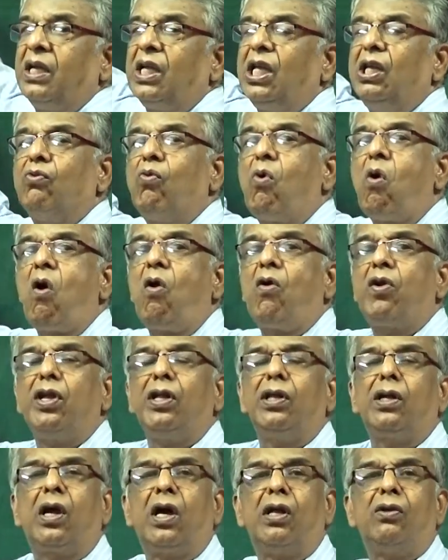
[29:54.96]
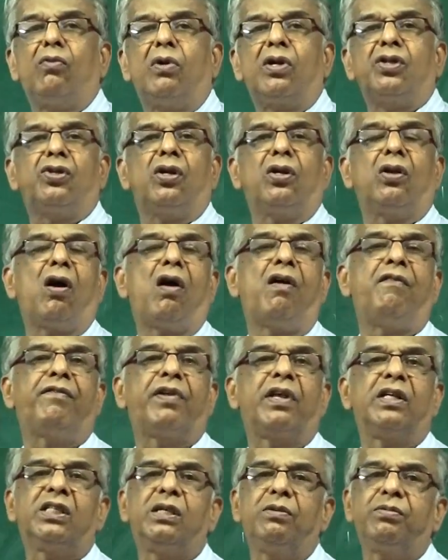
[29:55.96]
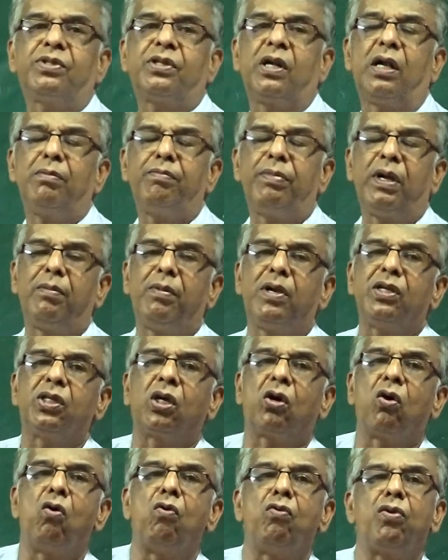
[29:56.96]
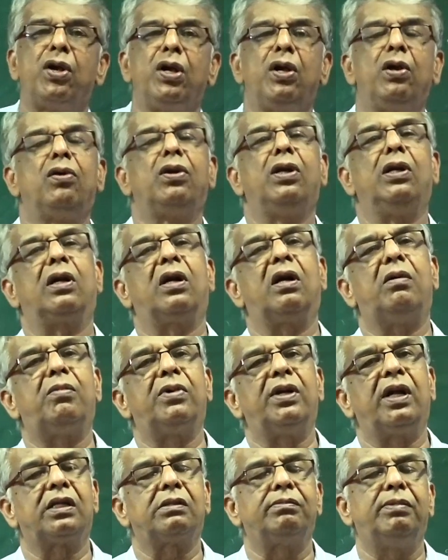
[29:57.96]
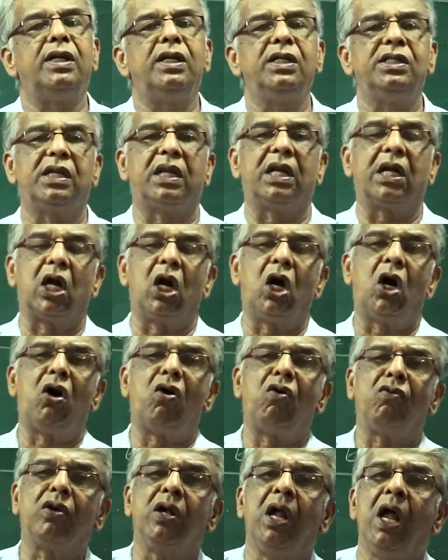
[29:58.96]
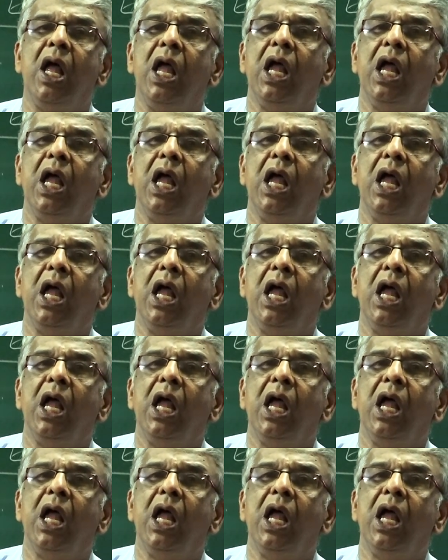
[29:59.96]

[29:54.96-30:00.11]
involved in conversion of receipts and payments account into income and expenditure account,